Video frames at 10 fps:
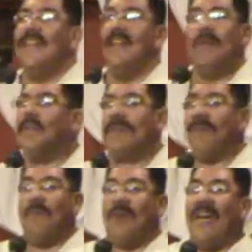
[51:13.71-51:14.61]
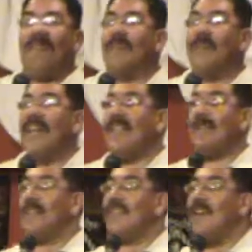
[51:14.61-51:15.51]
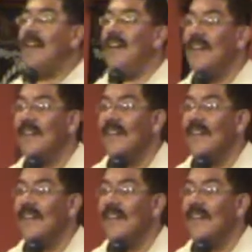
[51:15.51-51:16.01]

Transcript: he wasn't repentful, that's for sure.